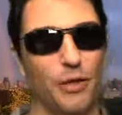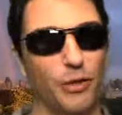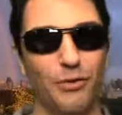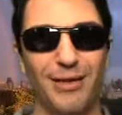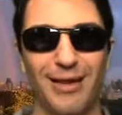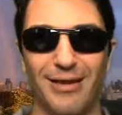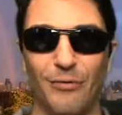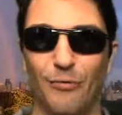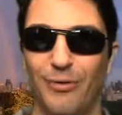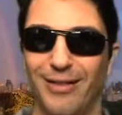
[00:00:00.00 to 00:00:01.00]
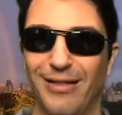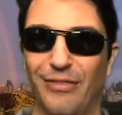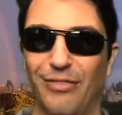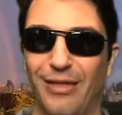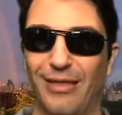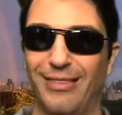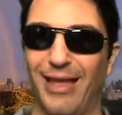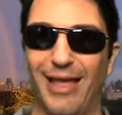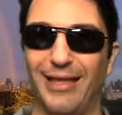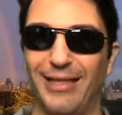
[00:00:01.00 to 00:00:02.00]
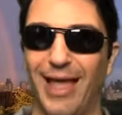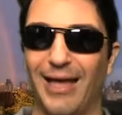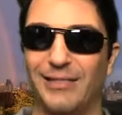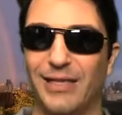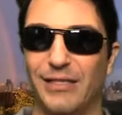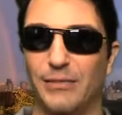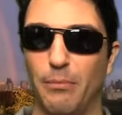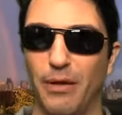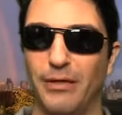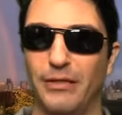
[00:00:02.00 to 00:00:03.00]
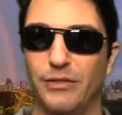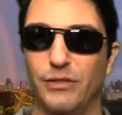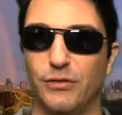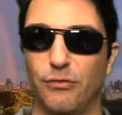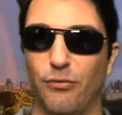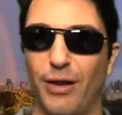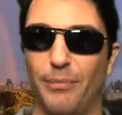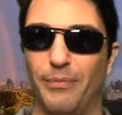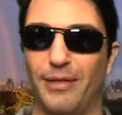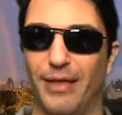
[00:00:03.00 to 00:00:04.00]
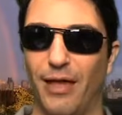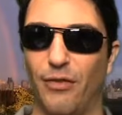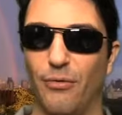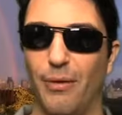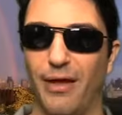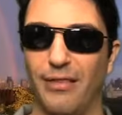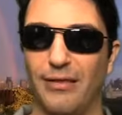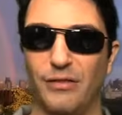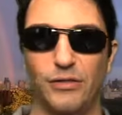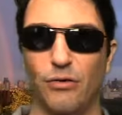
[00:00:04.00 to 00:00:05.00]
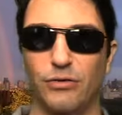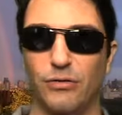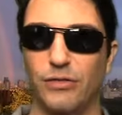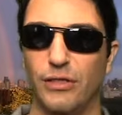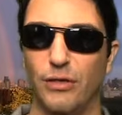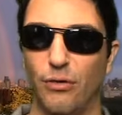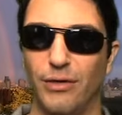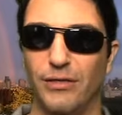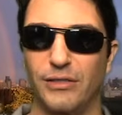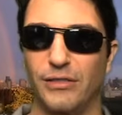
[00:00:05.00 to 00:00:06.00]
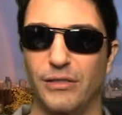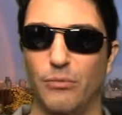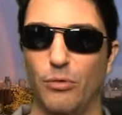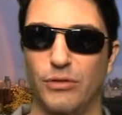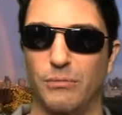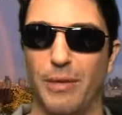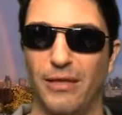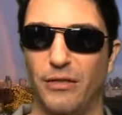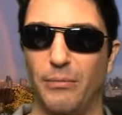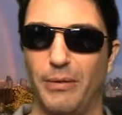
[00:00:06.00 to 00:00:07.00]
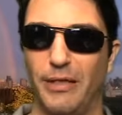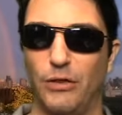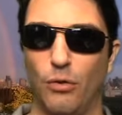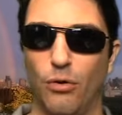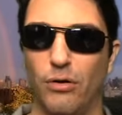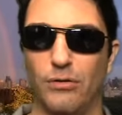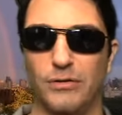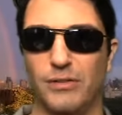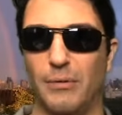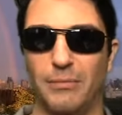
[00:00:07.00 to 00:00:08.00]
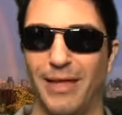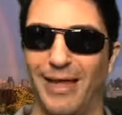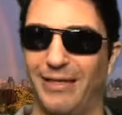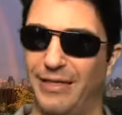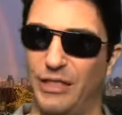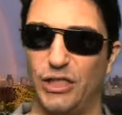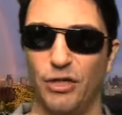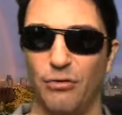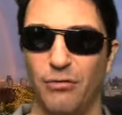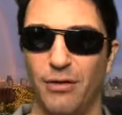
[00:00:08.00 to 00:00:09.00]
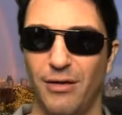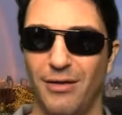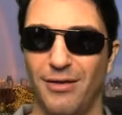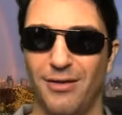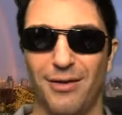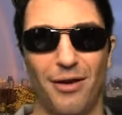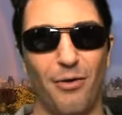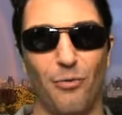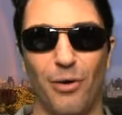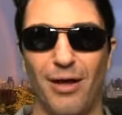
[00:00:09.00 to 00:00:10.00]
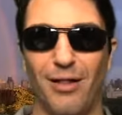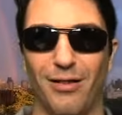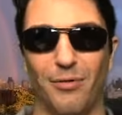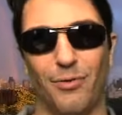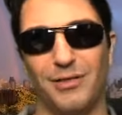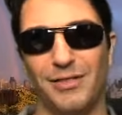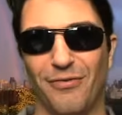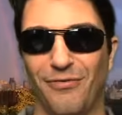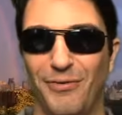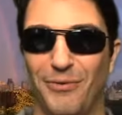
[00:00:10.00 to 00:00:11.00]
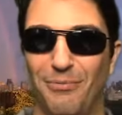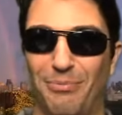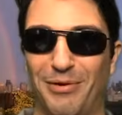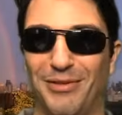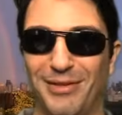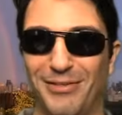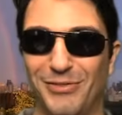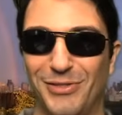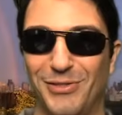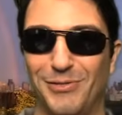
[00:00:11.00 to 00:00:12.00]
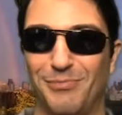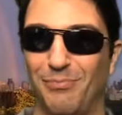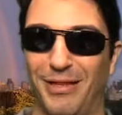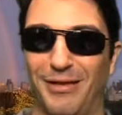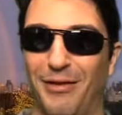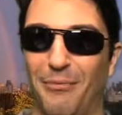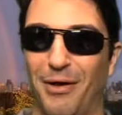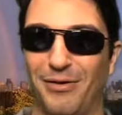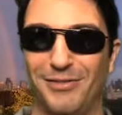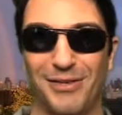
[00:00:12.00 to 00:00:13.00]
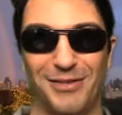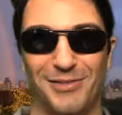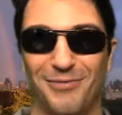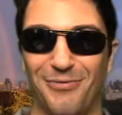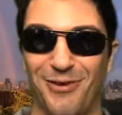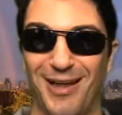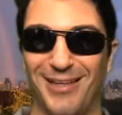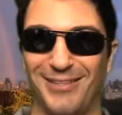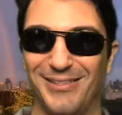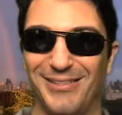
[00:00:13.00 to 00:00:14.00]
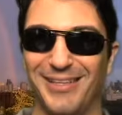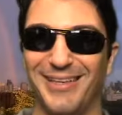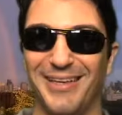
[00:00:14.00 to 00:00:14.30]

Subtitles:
You didn't really think that any excess money scraped together by the Social Security system was meant to be yours someday, did you? Oh well, what's a few billions split amongst us friends?